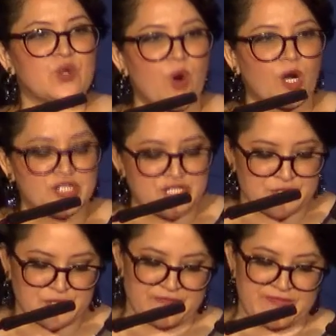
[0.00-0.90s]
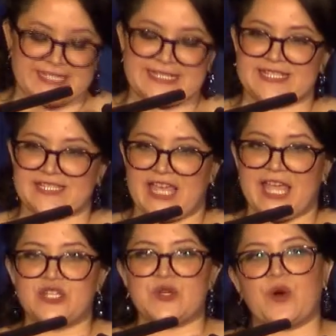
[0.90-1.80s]
your service
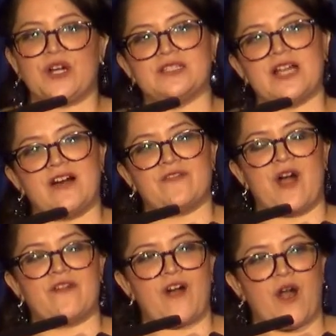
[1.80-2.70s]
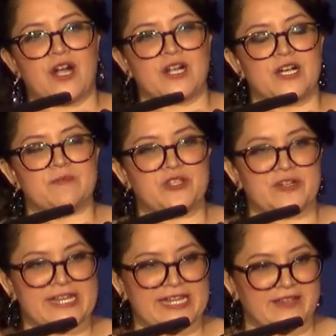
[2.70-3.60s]
and your love of our
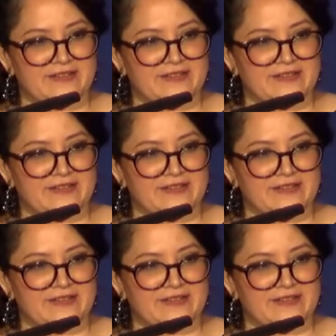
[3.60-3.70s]
community.